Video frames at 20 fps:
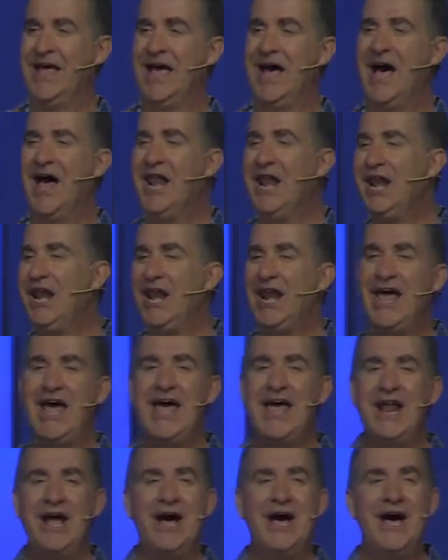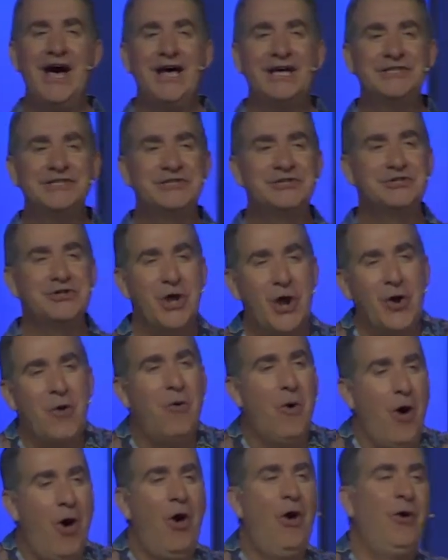Uh, let us
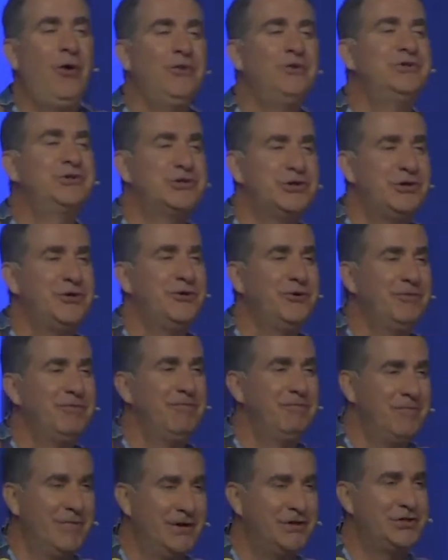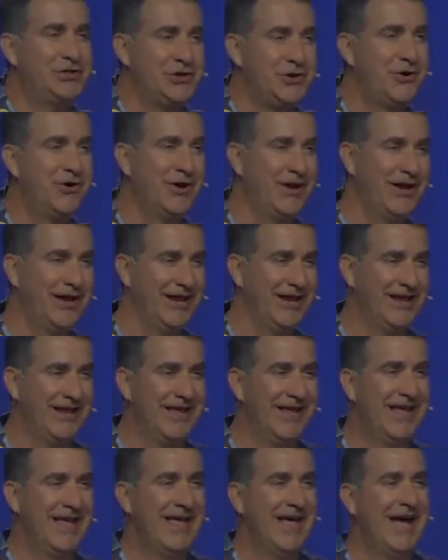go on to maturity.
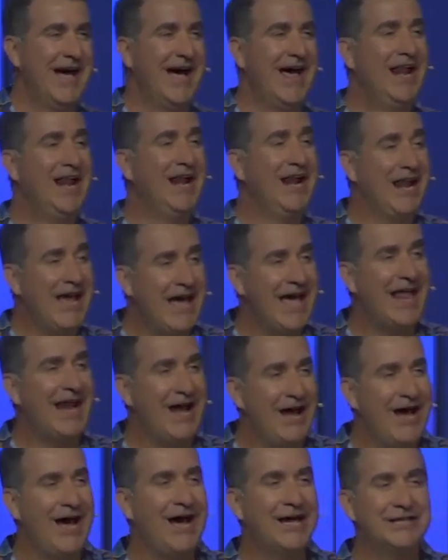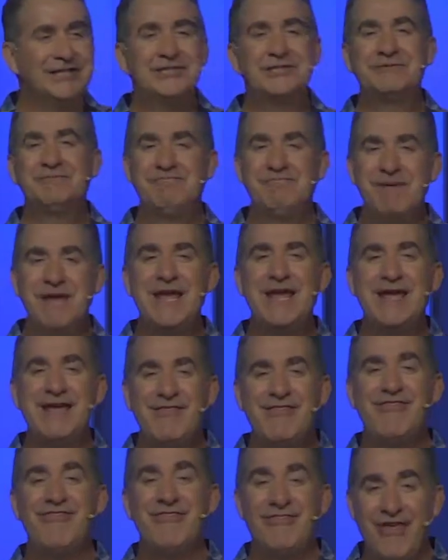Uh, let us
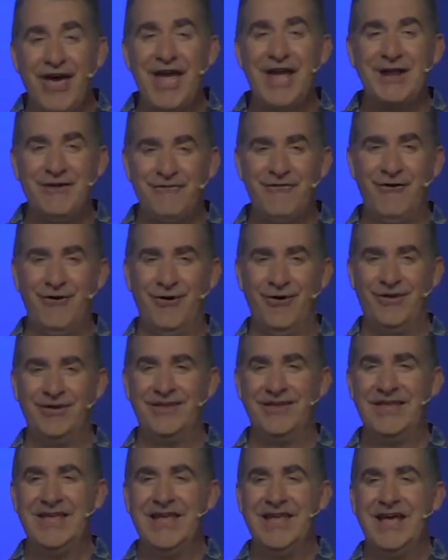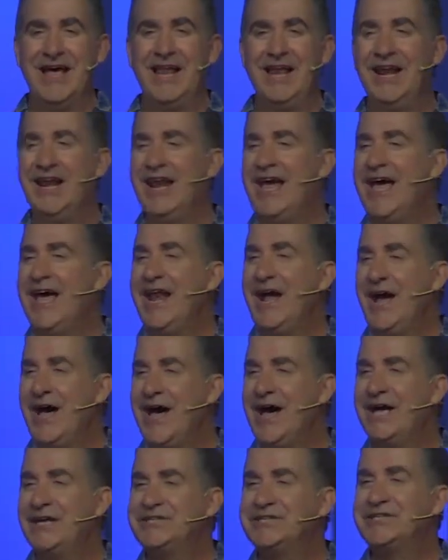be thankful. Uh, let
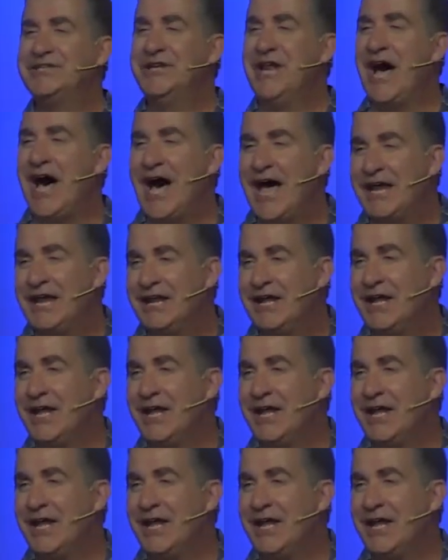us not